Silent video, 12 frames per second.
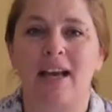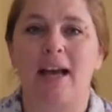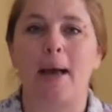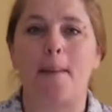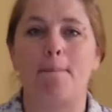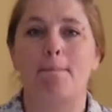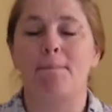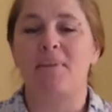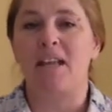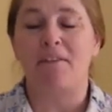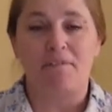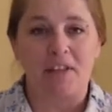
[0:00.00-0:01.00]

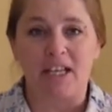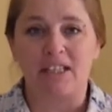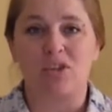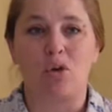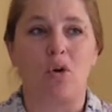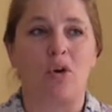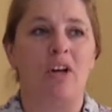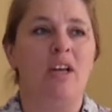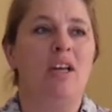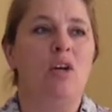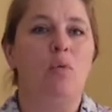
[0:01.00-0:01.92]
Netflix, or